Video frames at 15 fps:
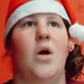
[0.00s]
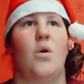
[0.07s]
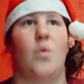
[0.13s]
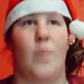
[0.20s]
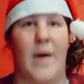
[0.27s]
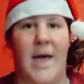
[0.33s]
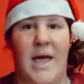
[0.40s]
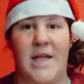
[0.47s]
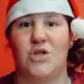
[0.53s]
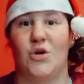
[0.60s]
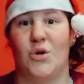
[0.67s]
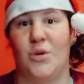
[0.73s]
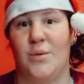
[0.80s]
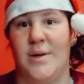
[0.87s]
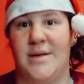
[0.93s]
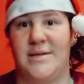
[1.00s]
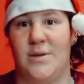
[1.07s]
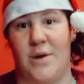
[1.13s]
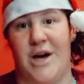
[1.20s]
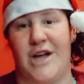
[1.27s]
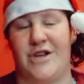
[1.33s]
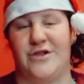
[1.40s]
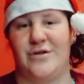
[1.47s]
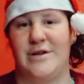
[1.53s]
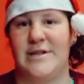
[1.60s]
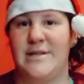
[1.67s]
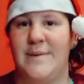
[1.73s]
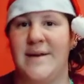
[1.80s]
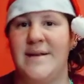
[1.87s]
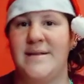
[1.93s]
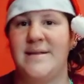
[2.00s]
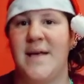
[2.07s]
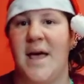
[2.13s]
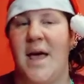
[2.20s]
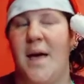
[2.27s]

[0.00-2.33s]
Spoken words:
where it's always a white Christmas,